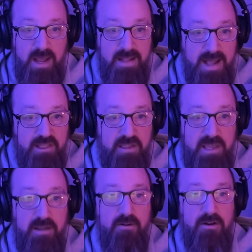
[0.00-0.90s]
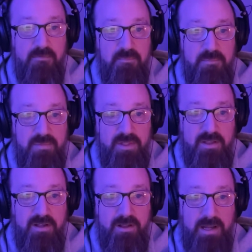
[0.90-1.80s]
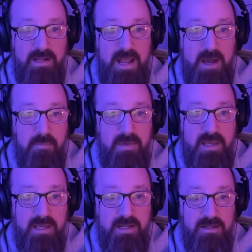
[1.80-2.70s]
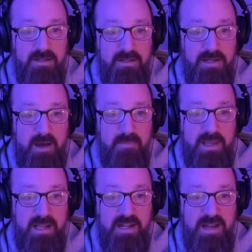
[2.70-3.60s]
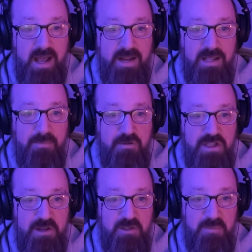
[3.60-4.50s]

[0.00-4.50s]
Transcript: And that's here. Like now make it now make it ninety percent